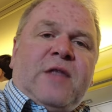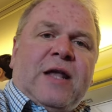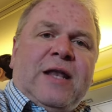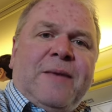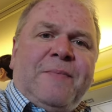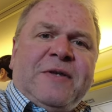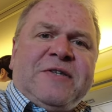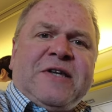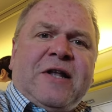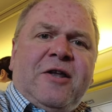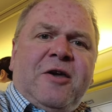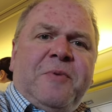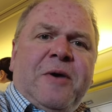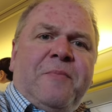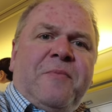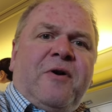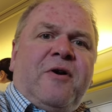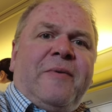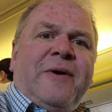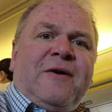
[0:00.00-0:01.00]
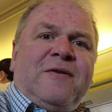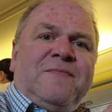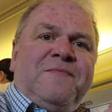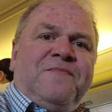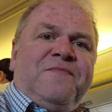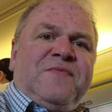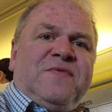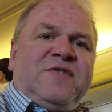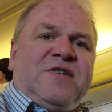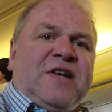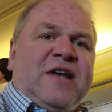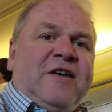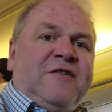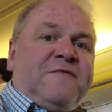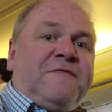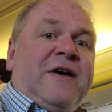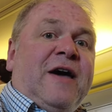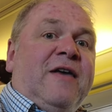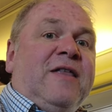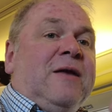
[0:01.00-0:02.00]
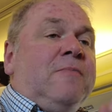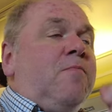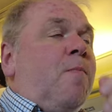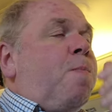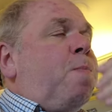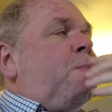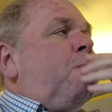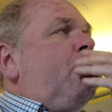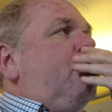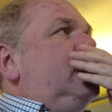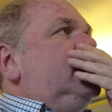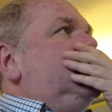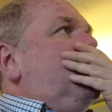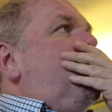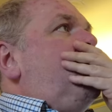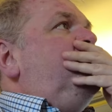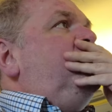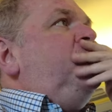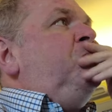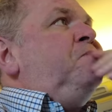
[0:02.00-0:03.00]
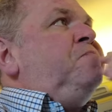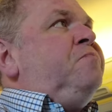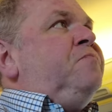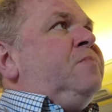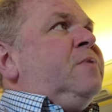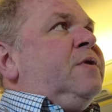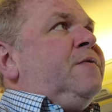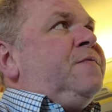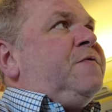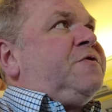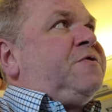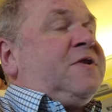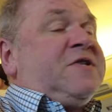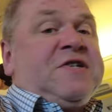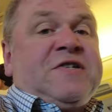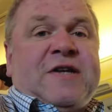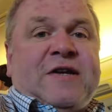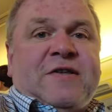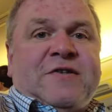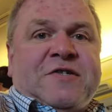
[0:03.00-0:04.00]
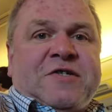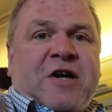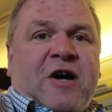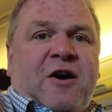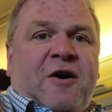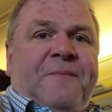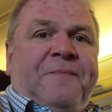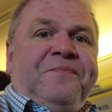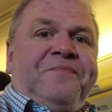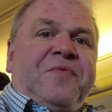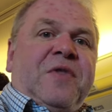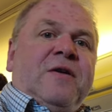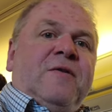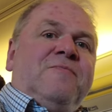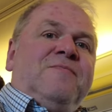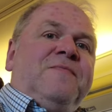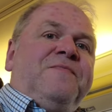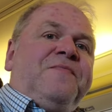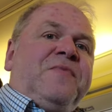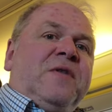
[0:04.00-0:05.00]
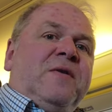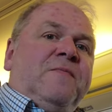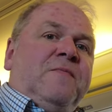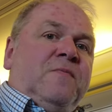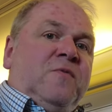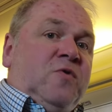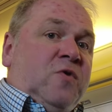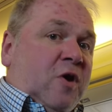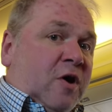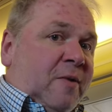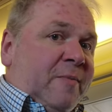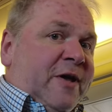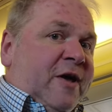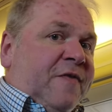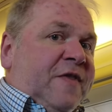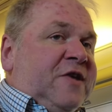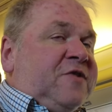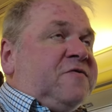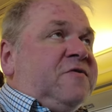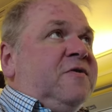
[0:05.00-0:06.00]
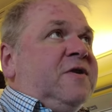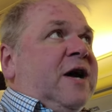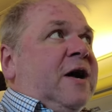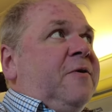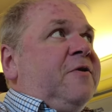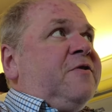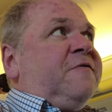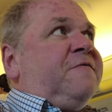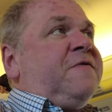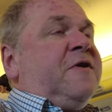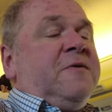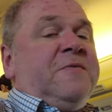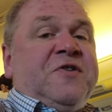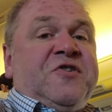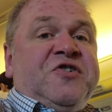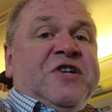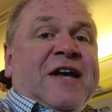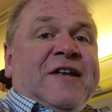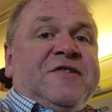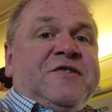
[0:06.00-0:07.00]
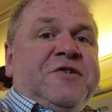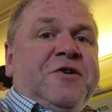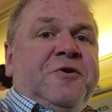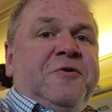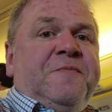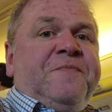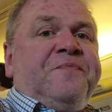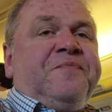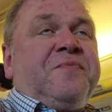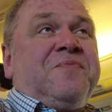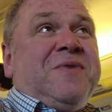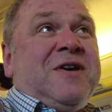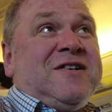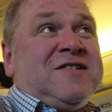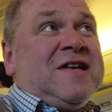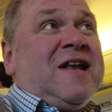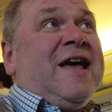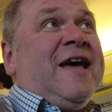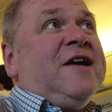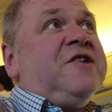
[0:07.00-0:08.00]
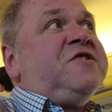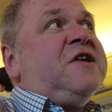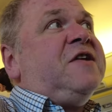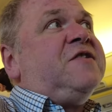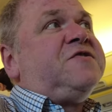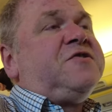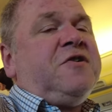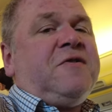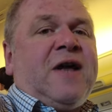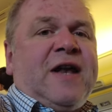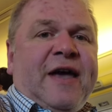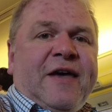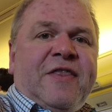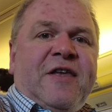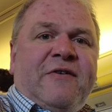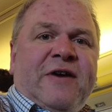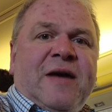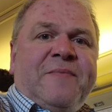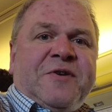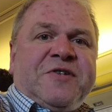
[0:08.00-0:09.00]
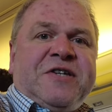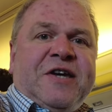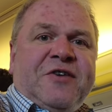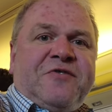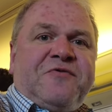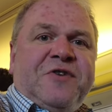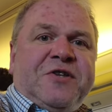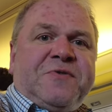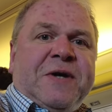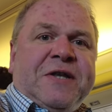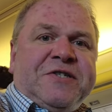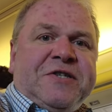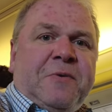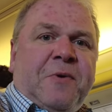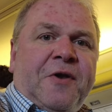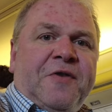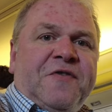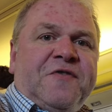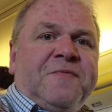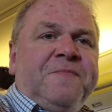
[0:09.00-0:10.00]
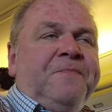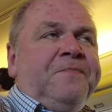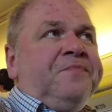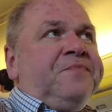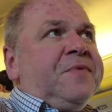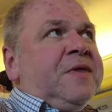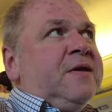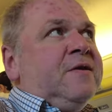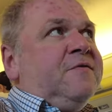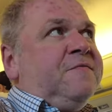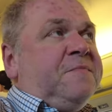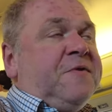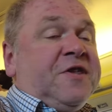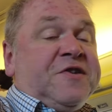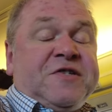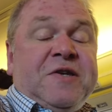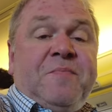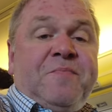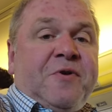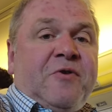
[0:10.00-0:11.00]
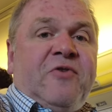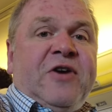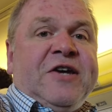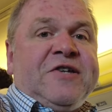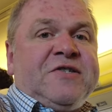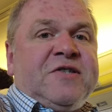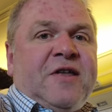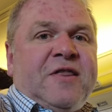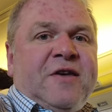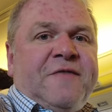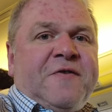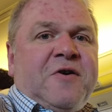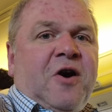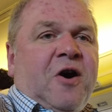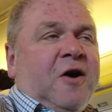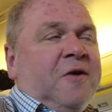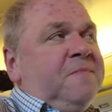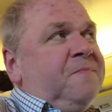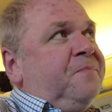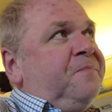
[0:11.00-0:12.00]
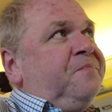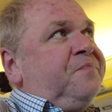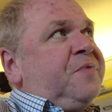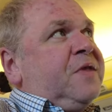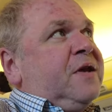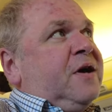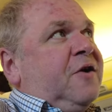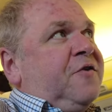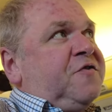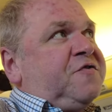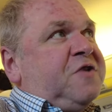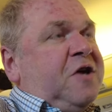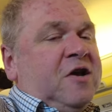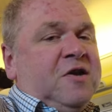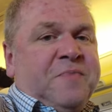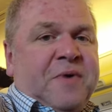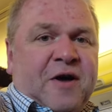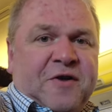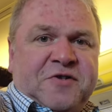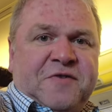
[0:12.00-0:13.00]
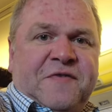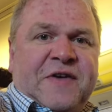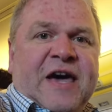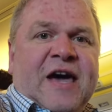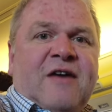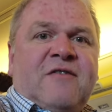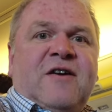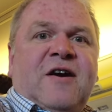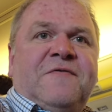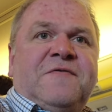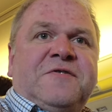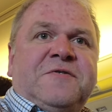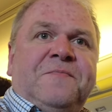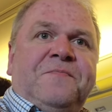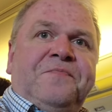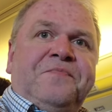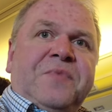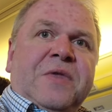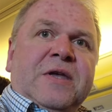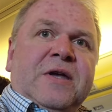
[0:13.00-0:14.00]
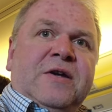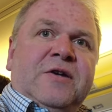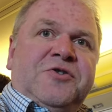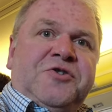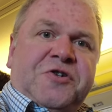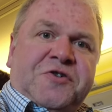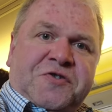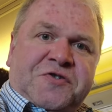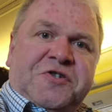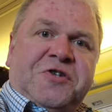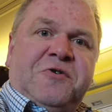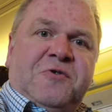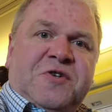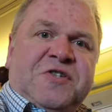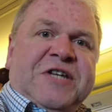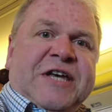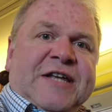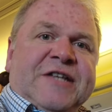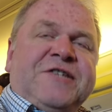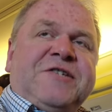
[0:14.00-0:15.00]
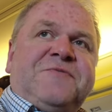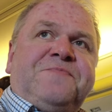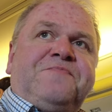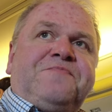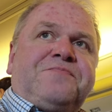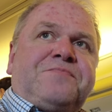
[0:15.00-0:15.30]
let me tell you a bit more about today's flight. So as I said at the start, normally on this route I would have flown with Jet 2, because I like Jet 2, I like their Airbus A321s. The simple reason that they've got, on certain parts of the aircraft, just 2 seats